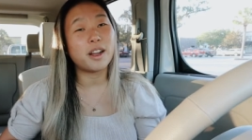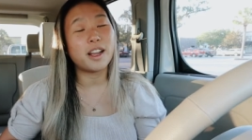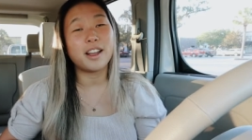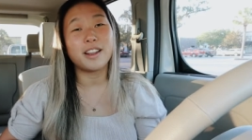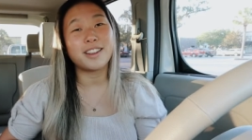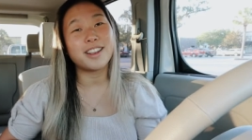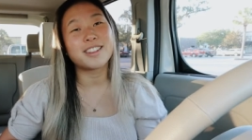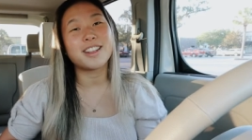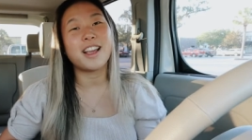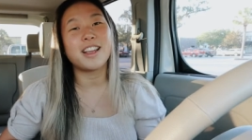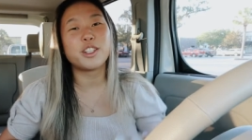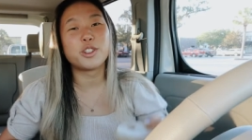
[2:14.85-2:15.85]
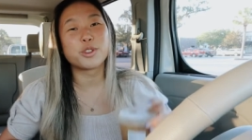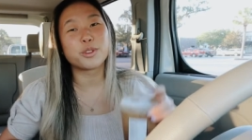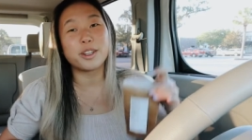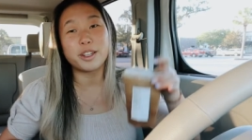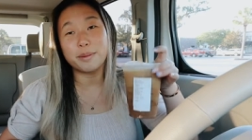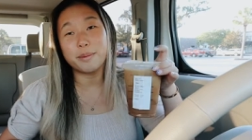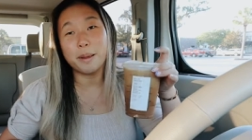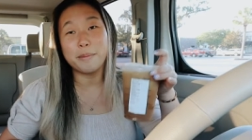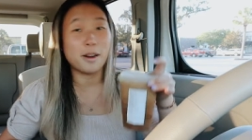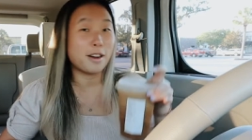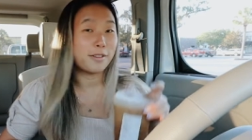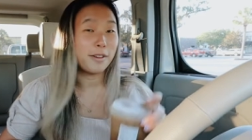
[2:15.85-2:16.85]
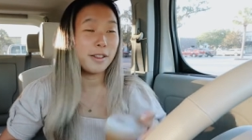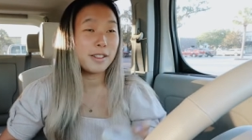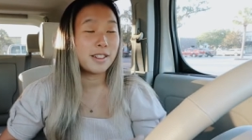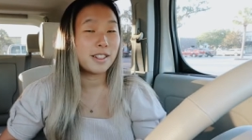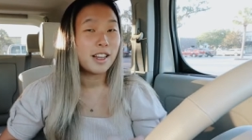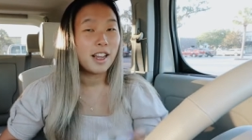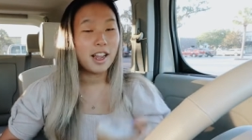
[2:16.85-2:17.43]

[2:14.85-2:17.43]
I guess I drink my breakfast.